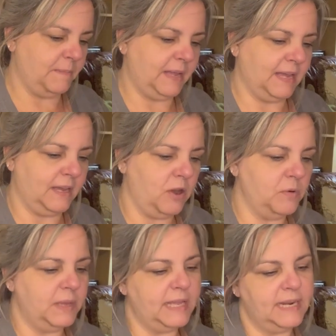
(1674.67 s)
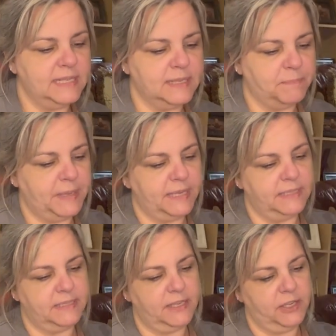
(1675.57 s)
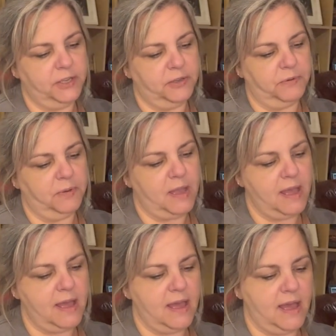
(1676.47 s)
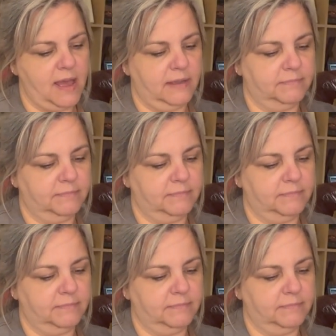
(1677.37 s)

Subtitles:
because, oh, it is a pin too. Ah.